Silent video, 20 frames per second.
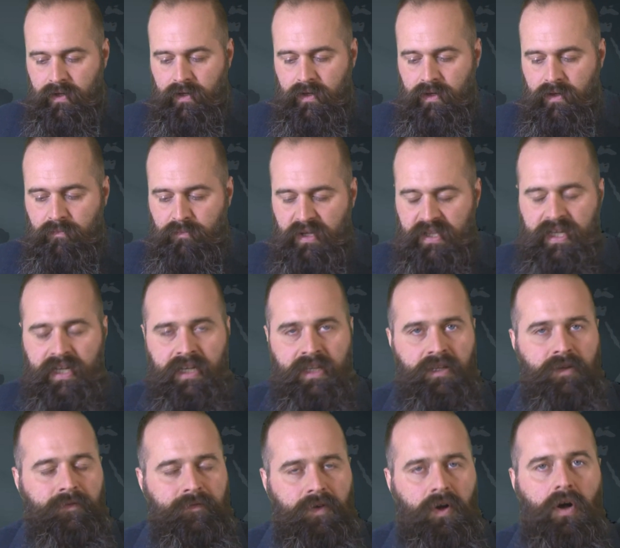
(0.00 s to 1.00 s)
But then in the
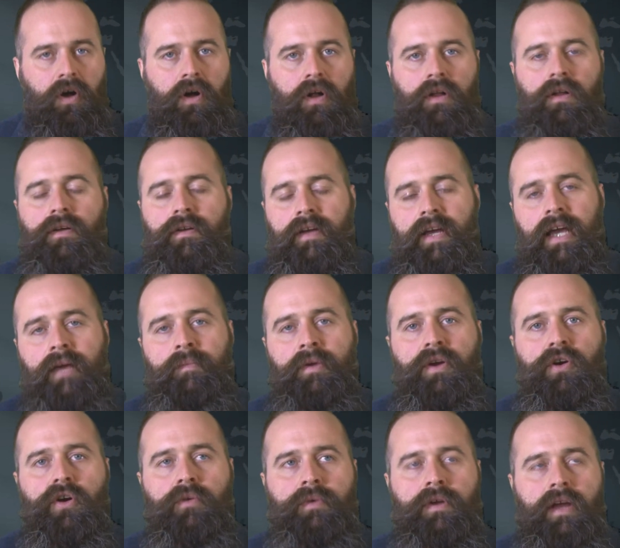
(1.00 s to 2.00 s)
fall, Amy
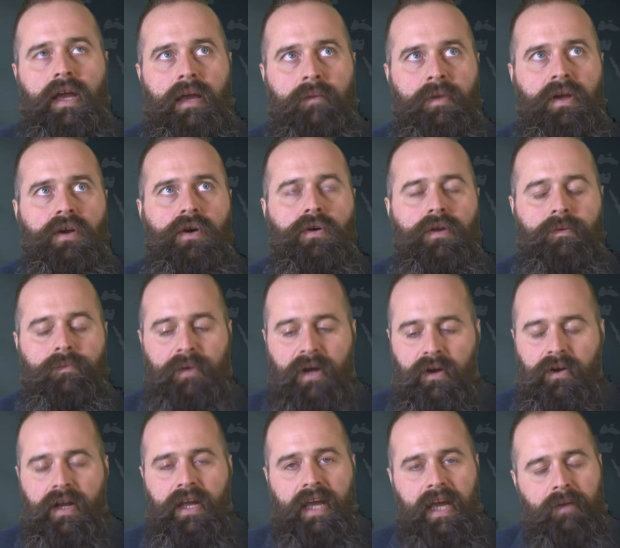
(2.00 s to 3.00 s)
Coney
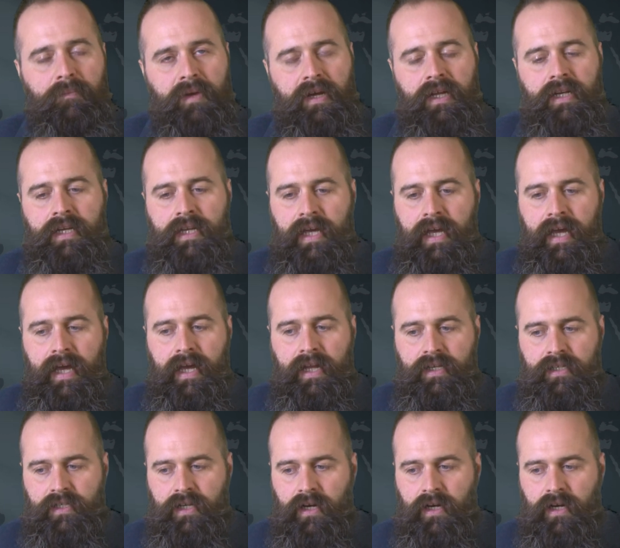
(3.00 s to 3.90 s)
Barrett came in, and